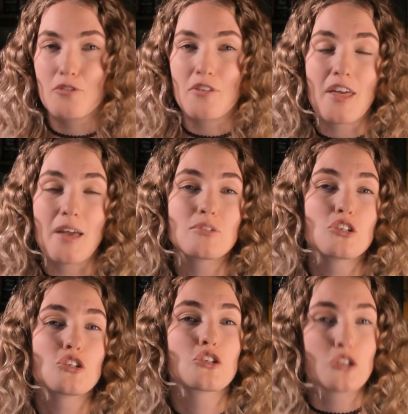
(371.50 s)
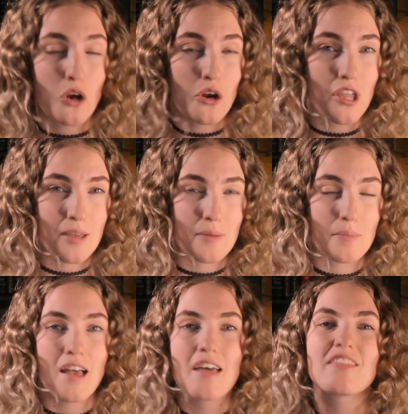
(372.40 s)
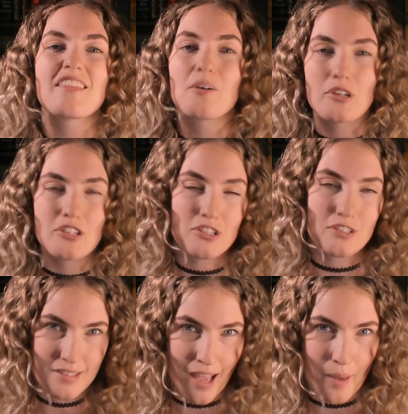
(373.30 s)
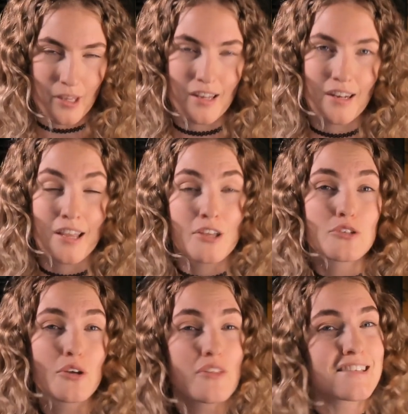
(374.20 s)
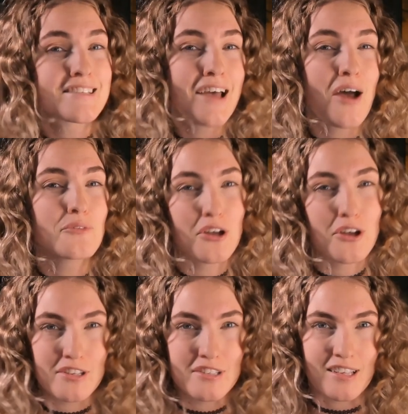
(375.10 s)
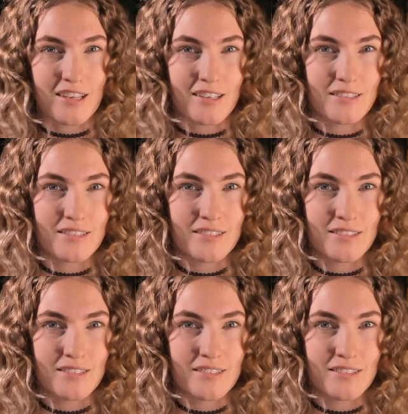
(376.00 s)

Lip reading: for them to show him their witch's Sabbat. So they start rehearsing.